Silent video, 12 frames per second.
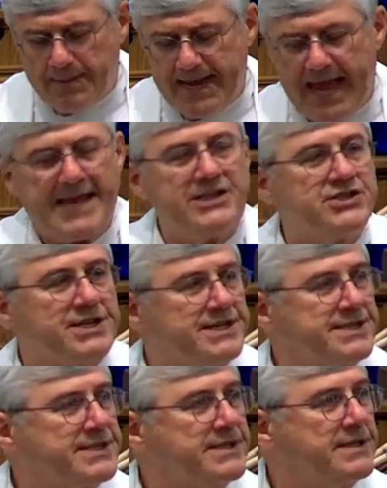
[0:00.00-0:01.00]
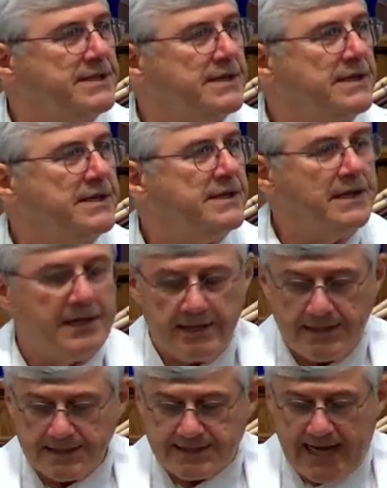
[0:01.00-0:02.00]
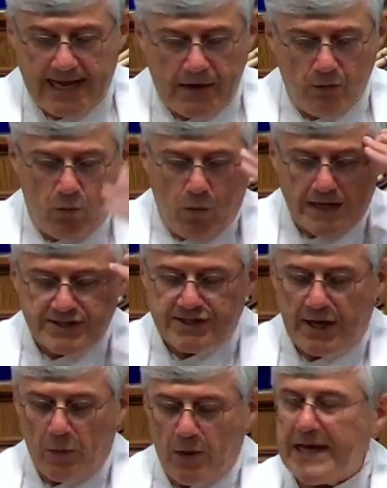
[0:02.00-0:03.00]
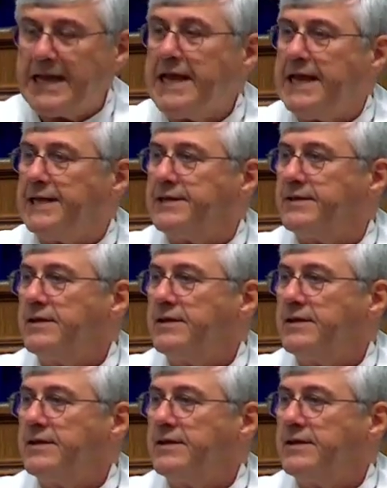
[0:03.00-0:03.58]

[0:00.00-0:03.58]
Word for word: be anxious, saying, What shall we eat?